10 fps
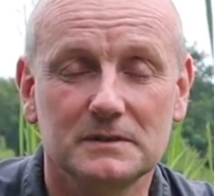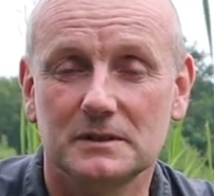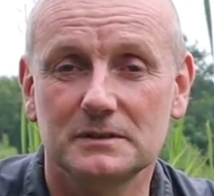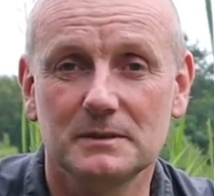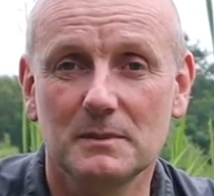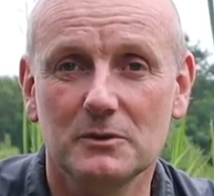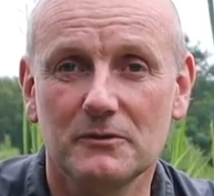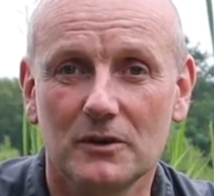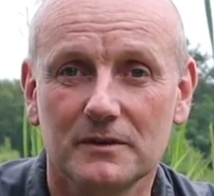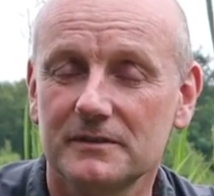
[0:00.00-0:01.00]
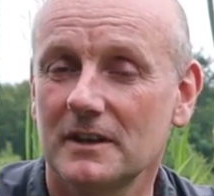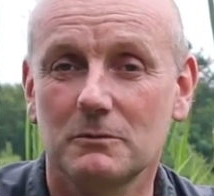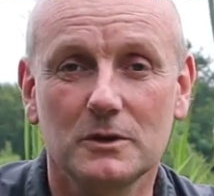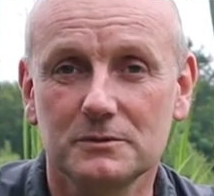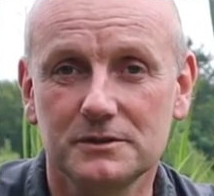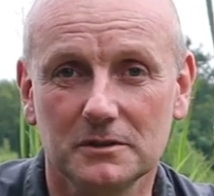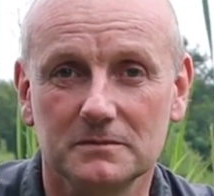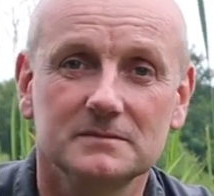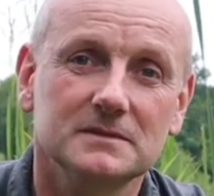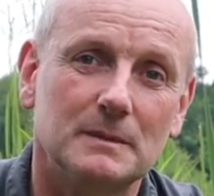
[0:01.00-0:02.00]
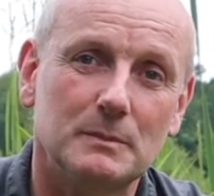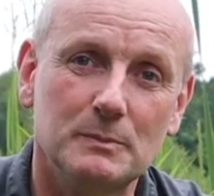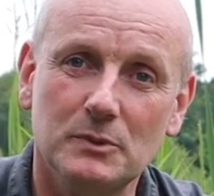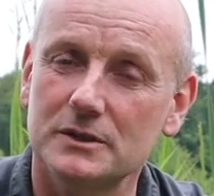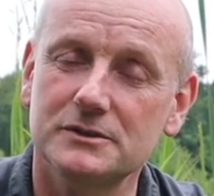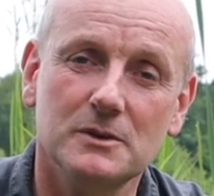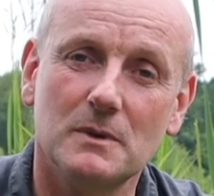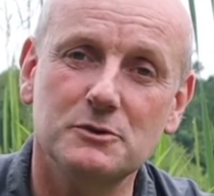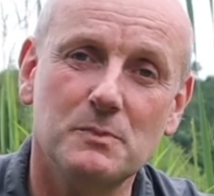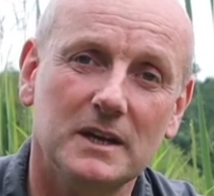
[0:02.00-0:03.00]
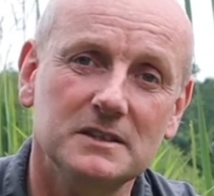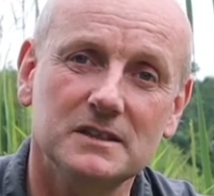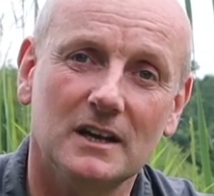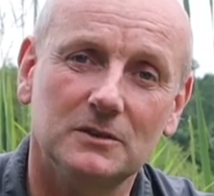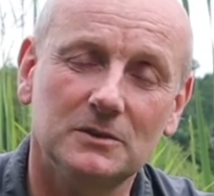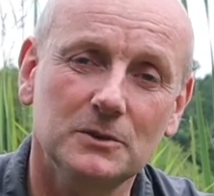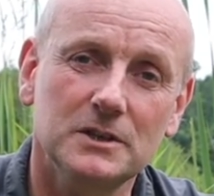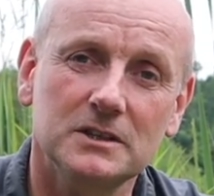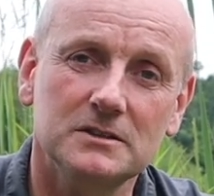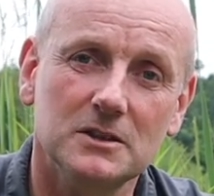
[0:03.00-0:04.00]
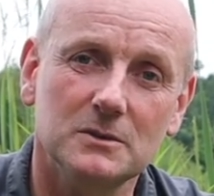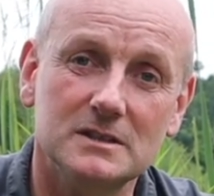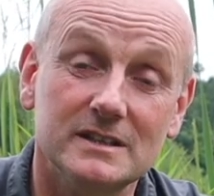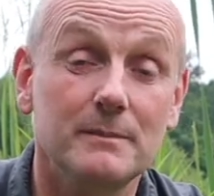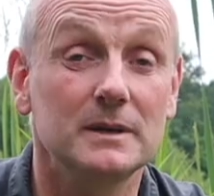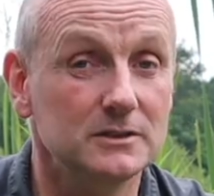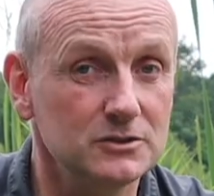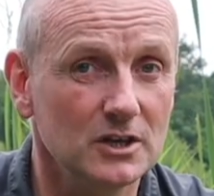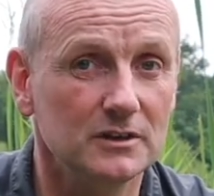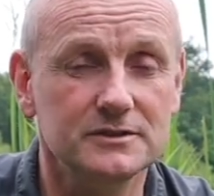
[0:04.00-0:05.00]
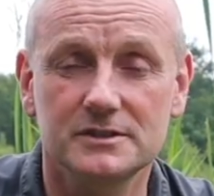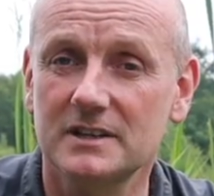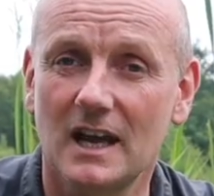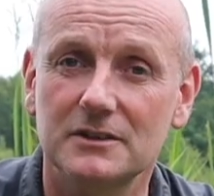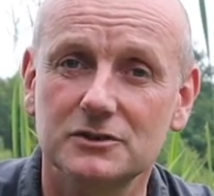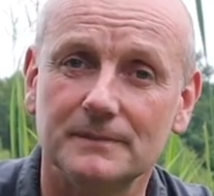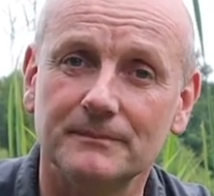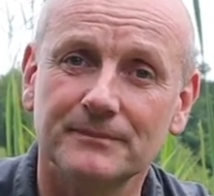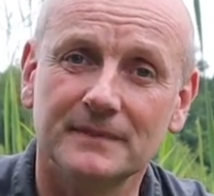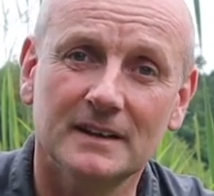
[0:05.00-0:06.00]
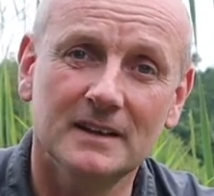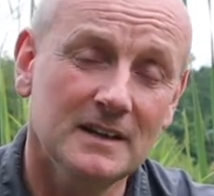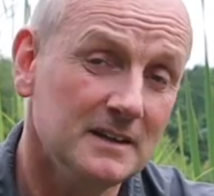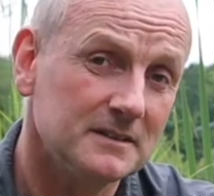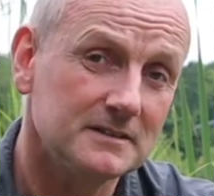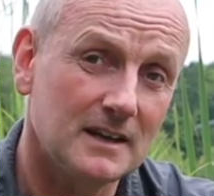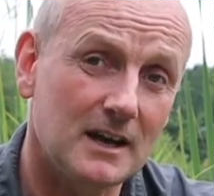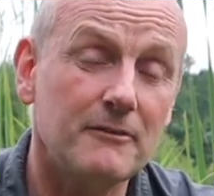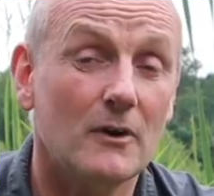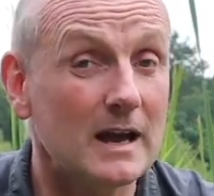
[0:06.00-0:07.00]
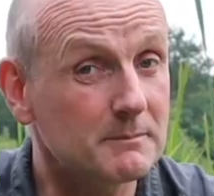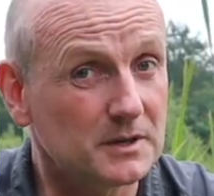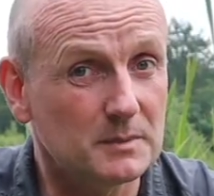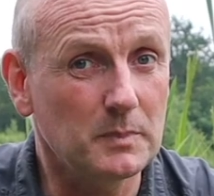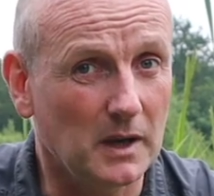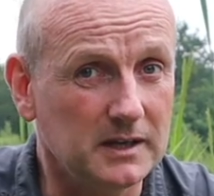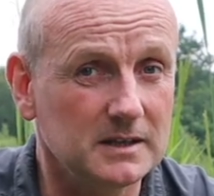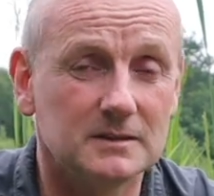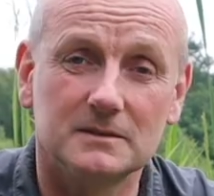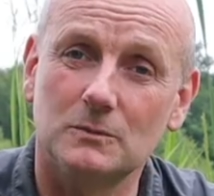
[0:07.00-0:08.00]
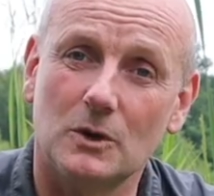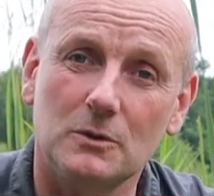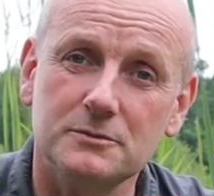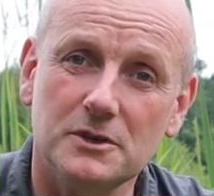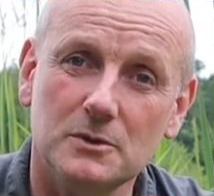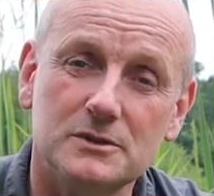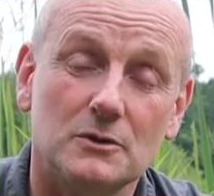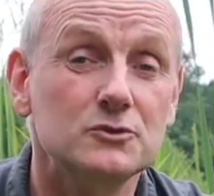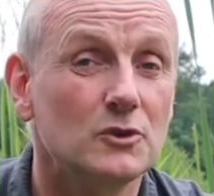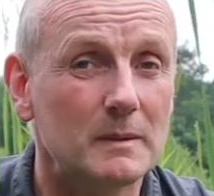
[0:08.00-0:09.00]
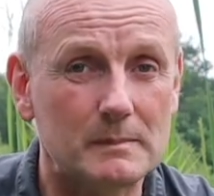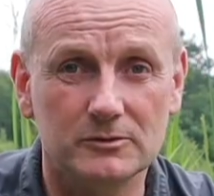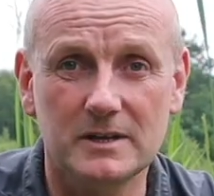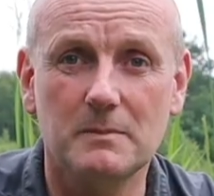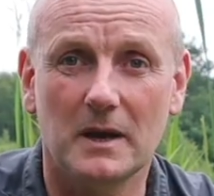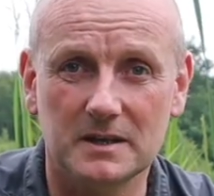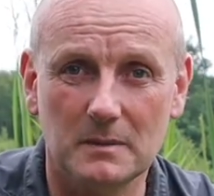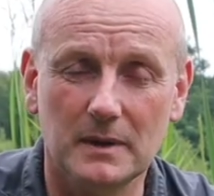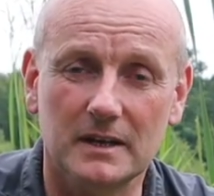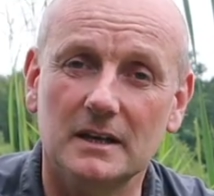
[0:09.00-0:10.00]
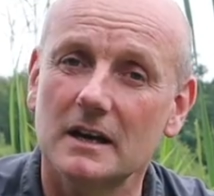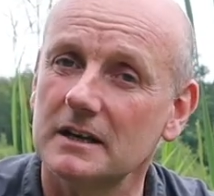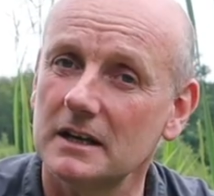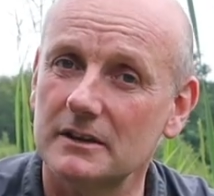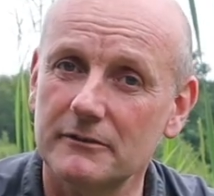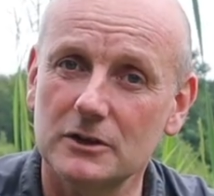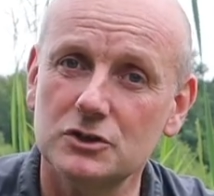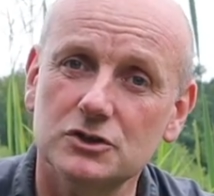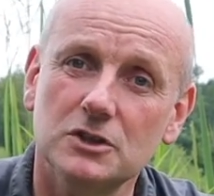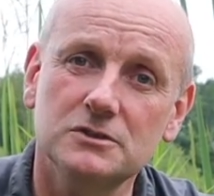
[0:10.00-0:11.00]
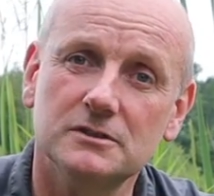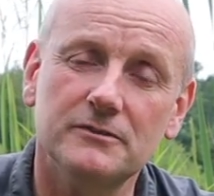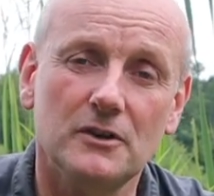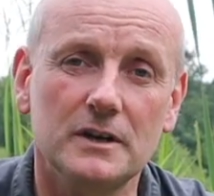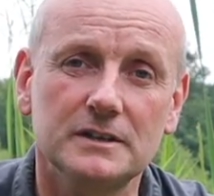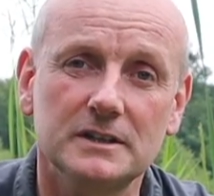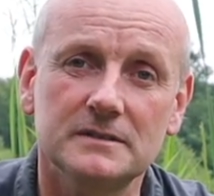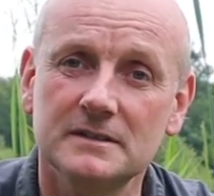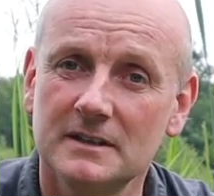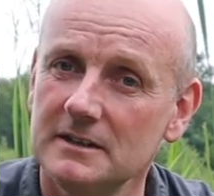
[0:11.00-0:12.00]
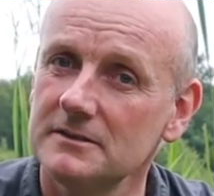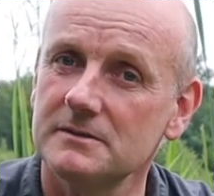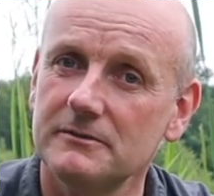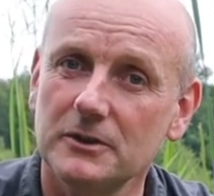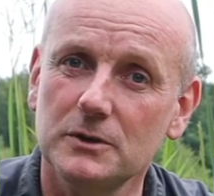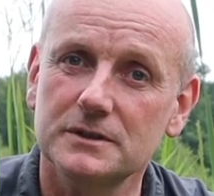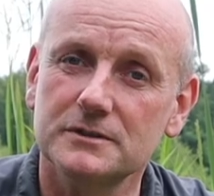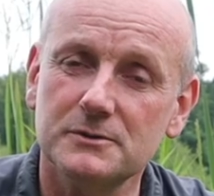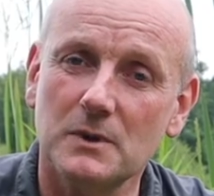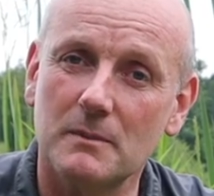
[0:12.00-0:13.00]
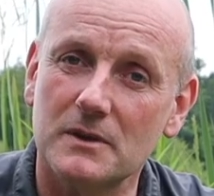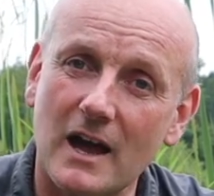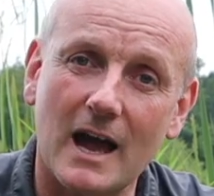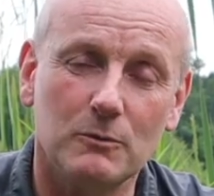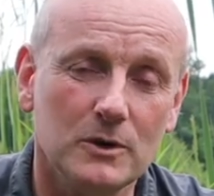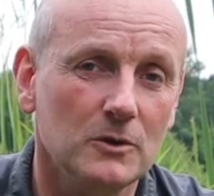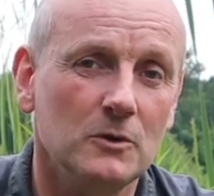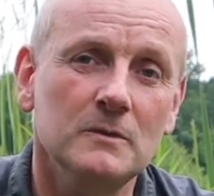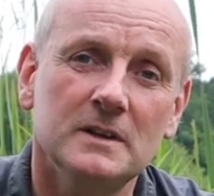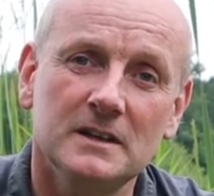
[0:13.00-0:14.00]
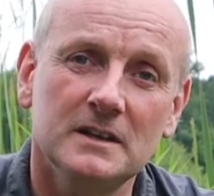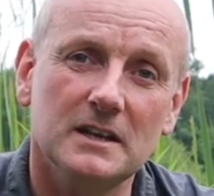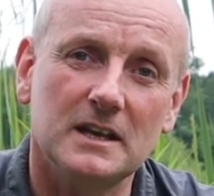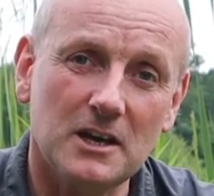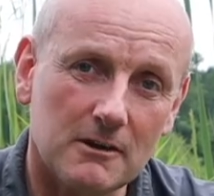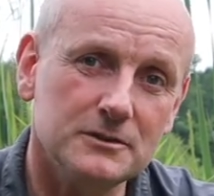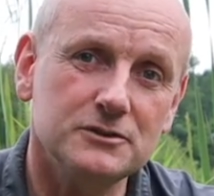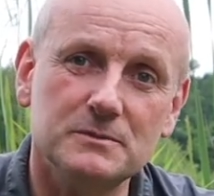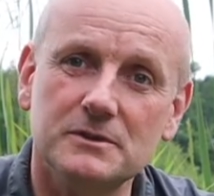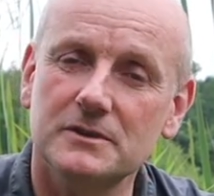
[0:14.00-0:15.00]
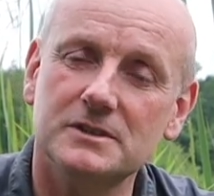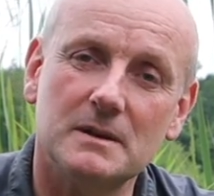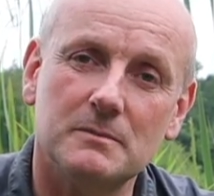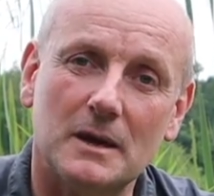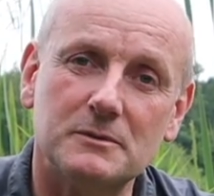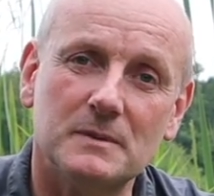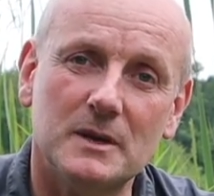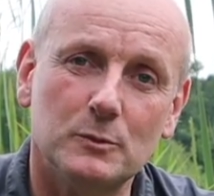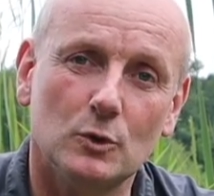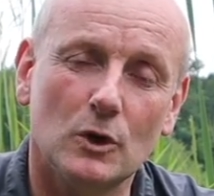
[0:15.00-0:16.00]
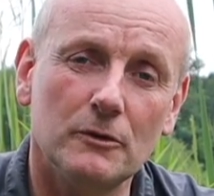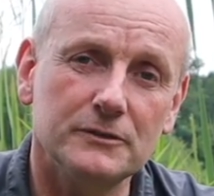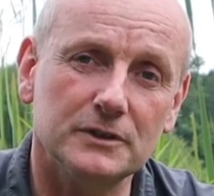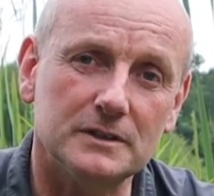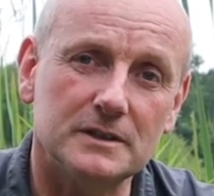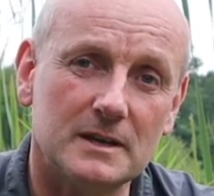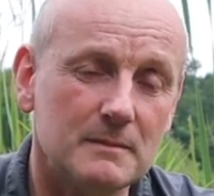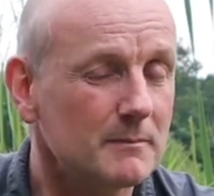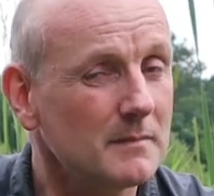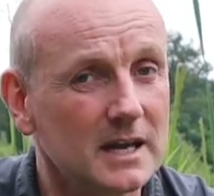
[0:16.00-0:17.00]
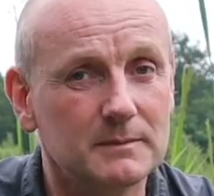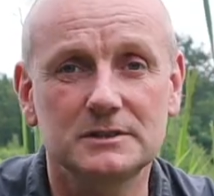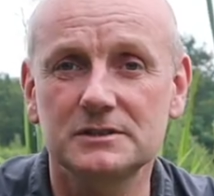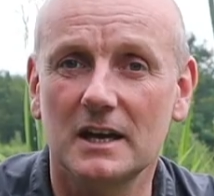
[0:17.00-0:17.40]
to move on, they will do. And by putting too much bait out, all you can do is limit your chances of catching. Now if I am going to bait, what I'll do is I'll try and pre-bait a bit and get the fish used to finding some food in the swim, and that will encourage them to visit perhaps a bit more often and maybe stay